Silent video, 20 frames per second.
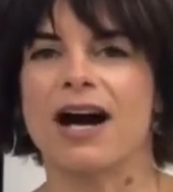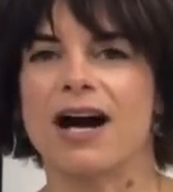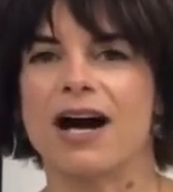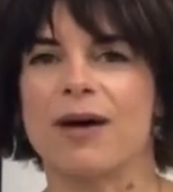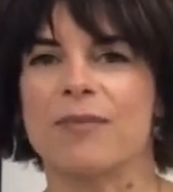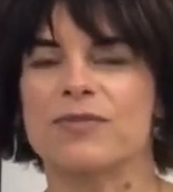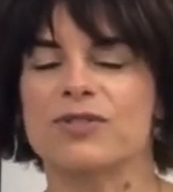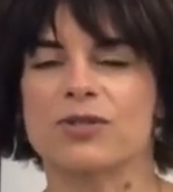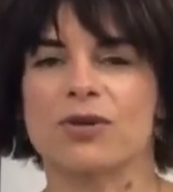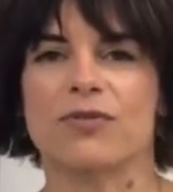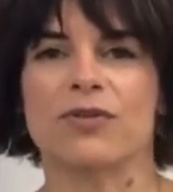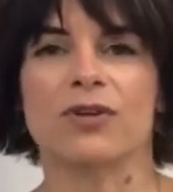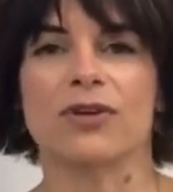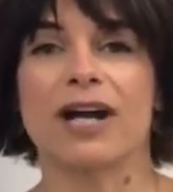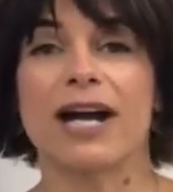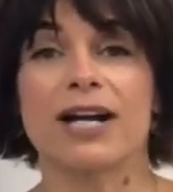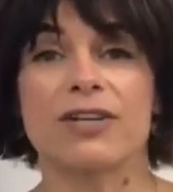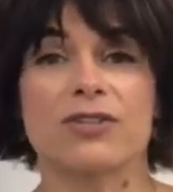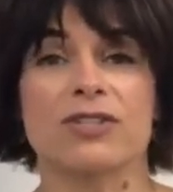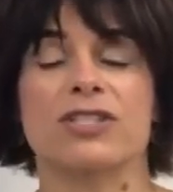So if your
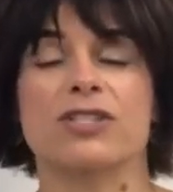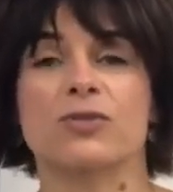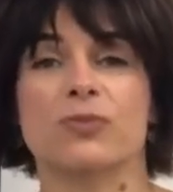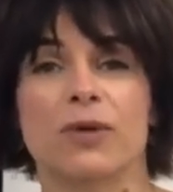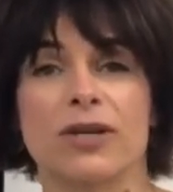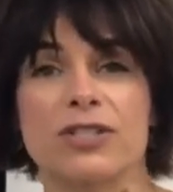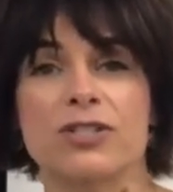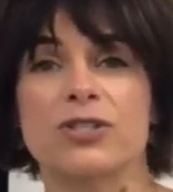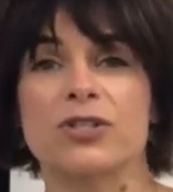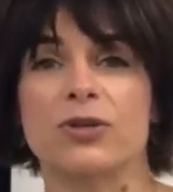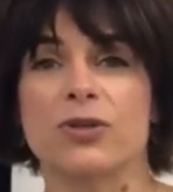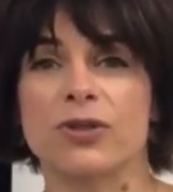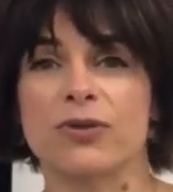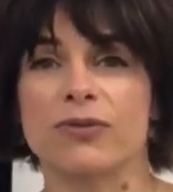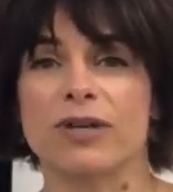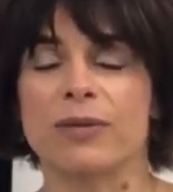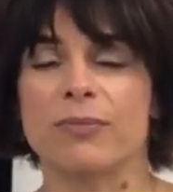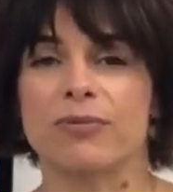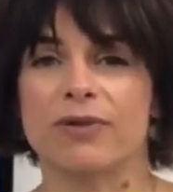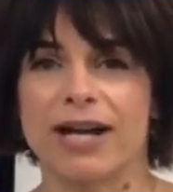address is
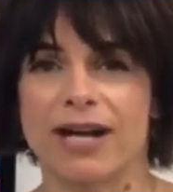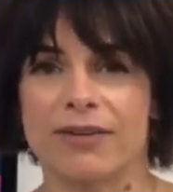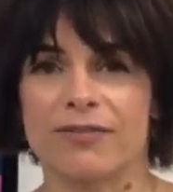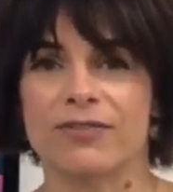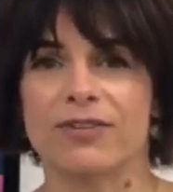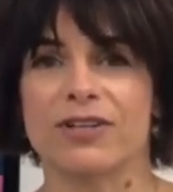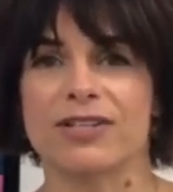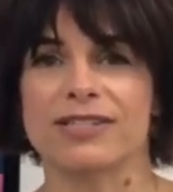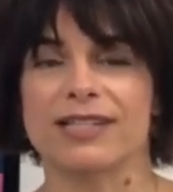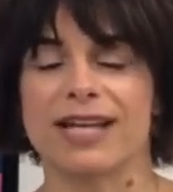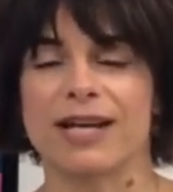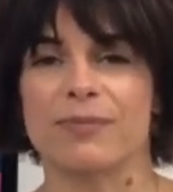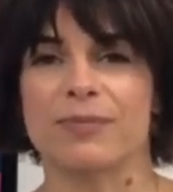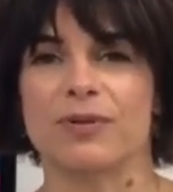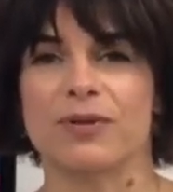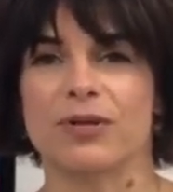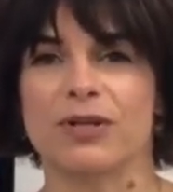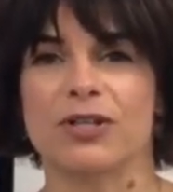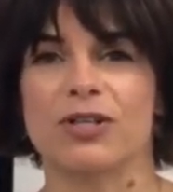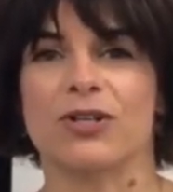123 Brown, for
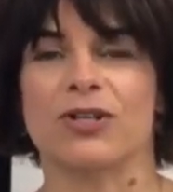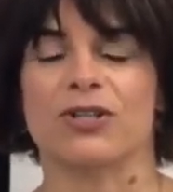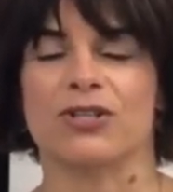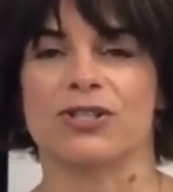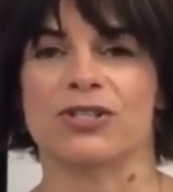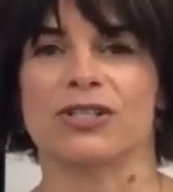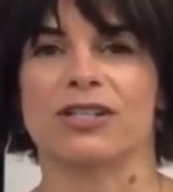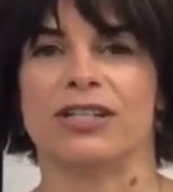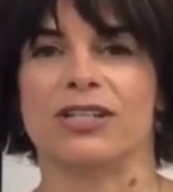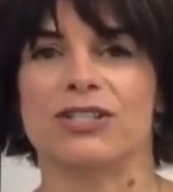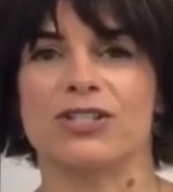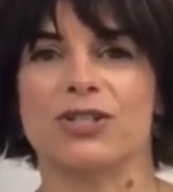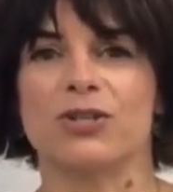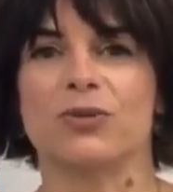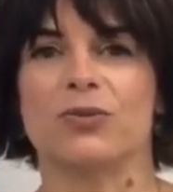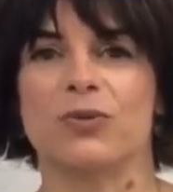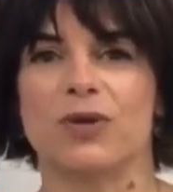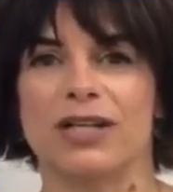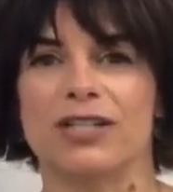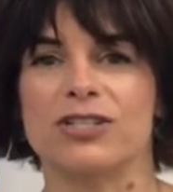example, you're just going to
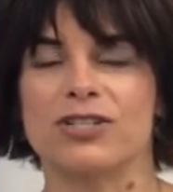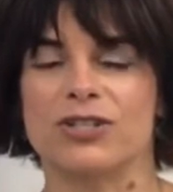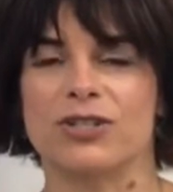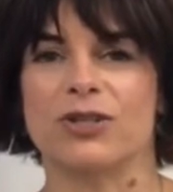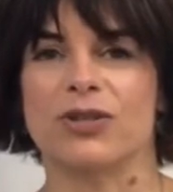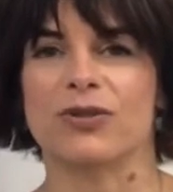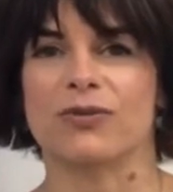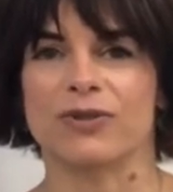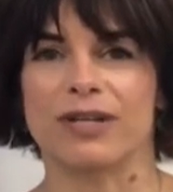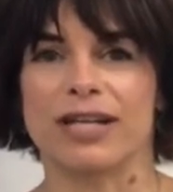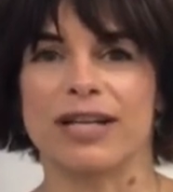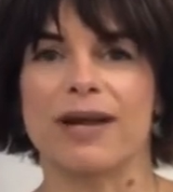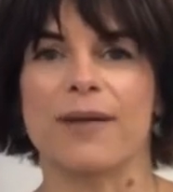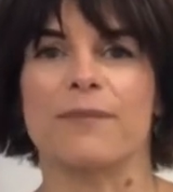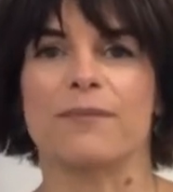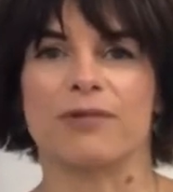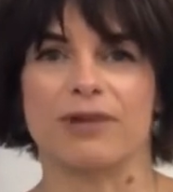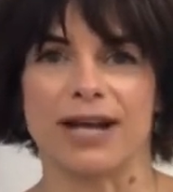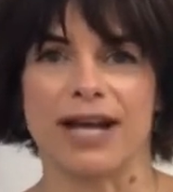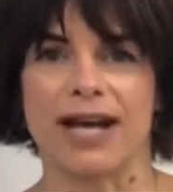do 123
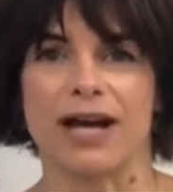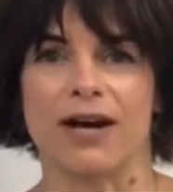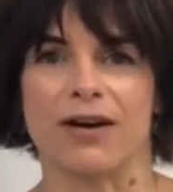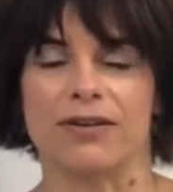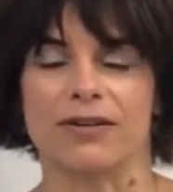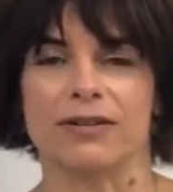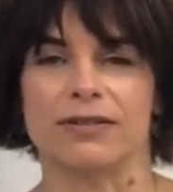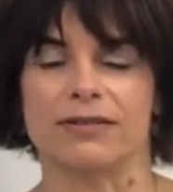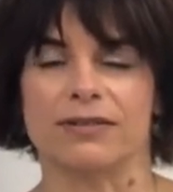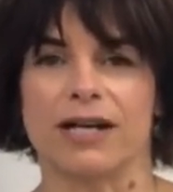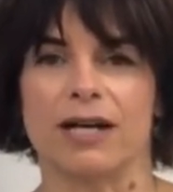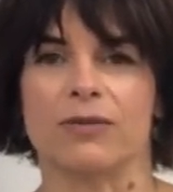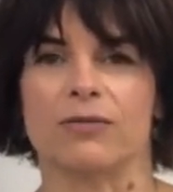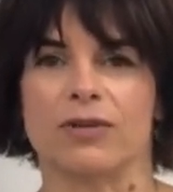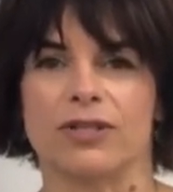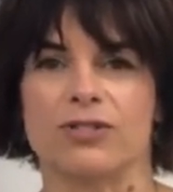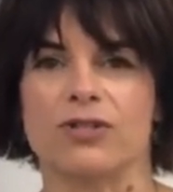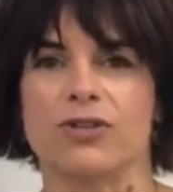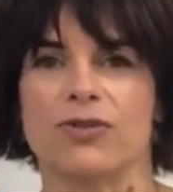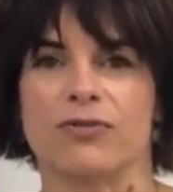Brown, not
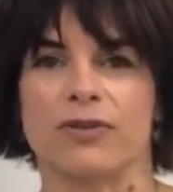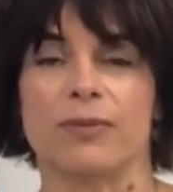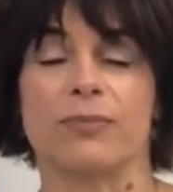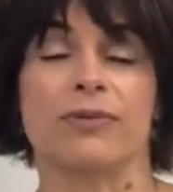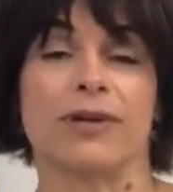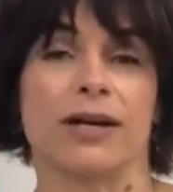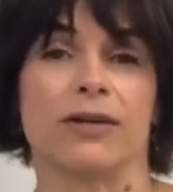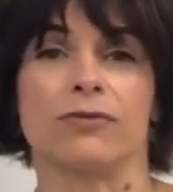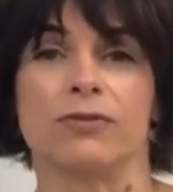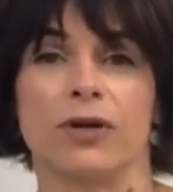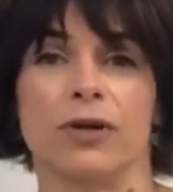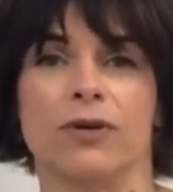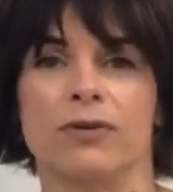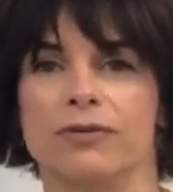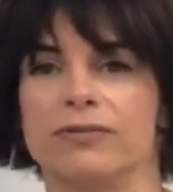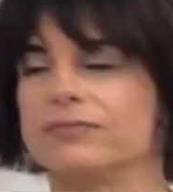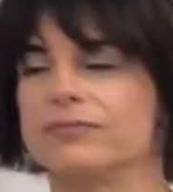123 Brown Road.